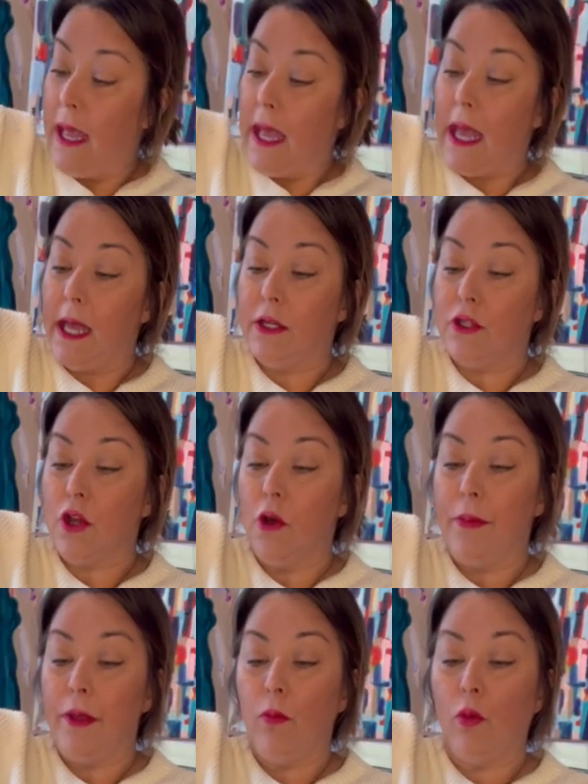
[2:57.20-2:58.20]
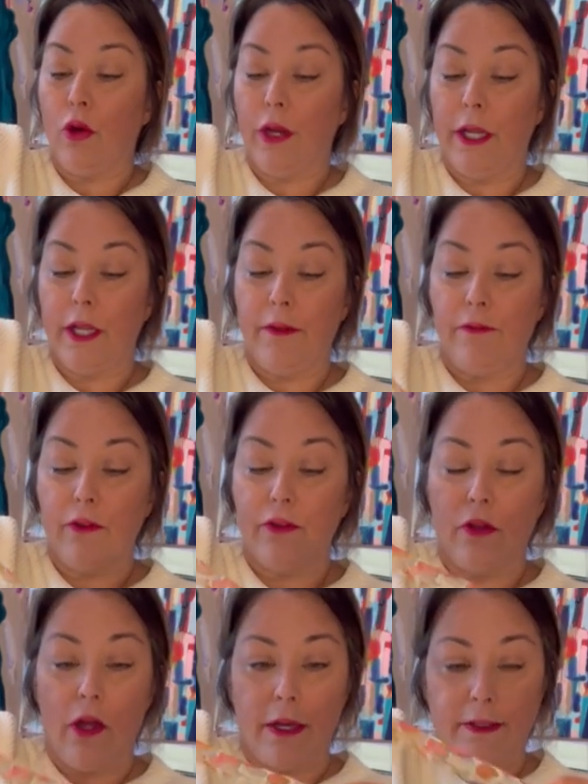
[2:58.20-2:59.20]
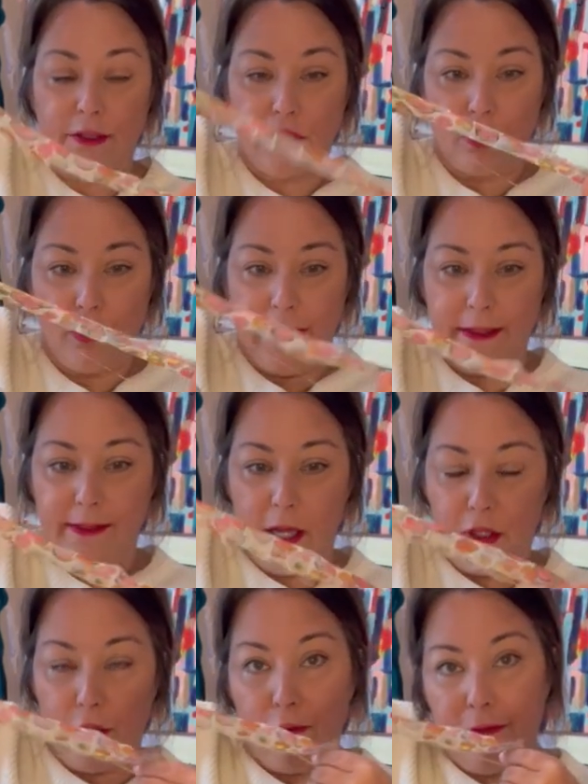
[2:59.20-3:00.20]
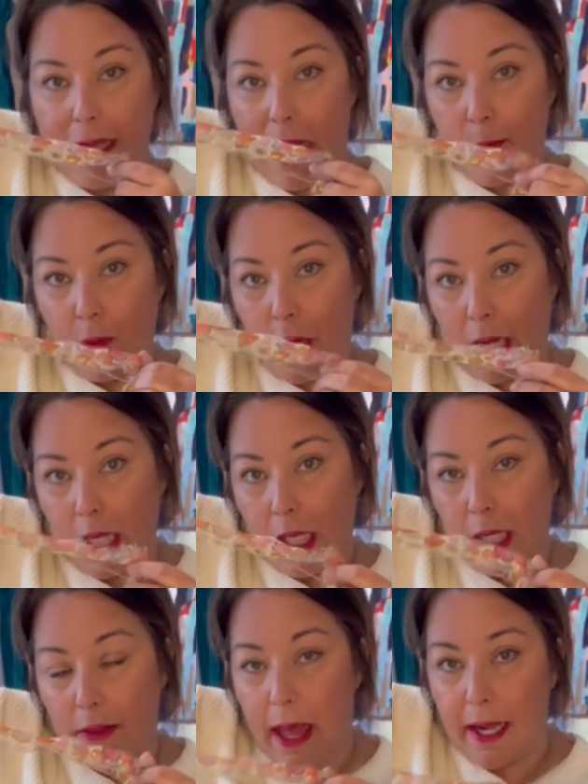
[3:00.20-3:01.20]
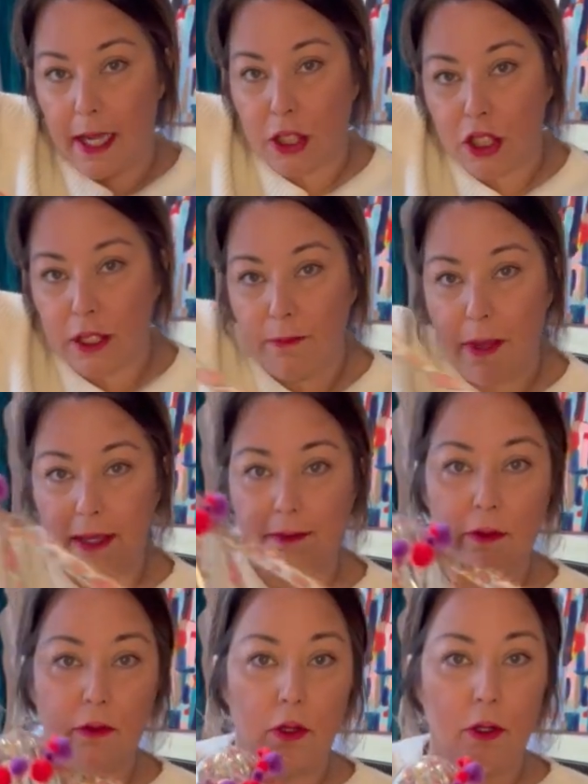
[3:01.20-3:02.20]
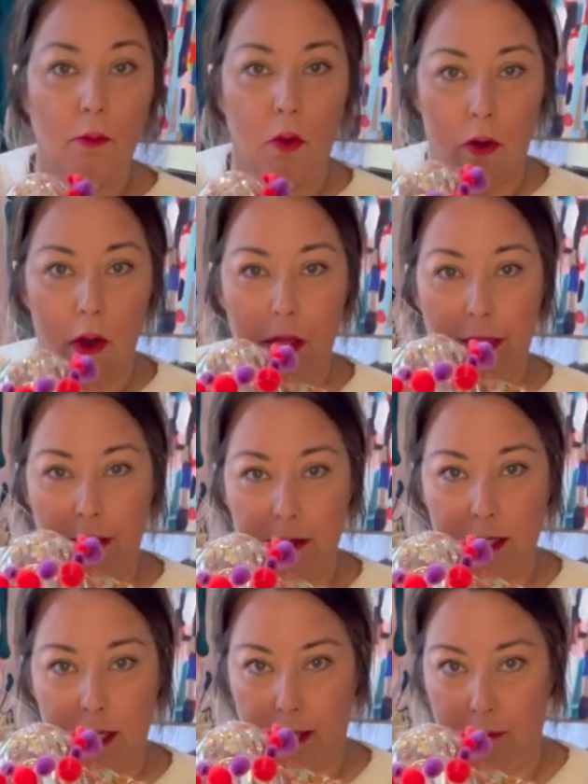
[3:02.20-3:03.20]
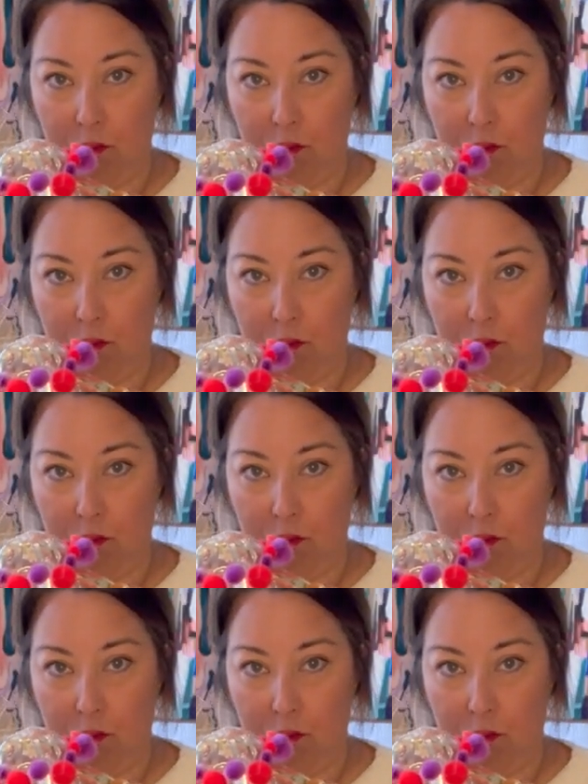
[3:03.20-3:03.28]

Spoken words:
And don't be worried if there's a lot of strings on your fabric. That actually makes it look more authentic and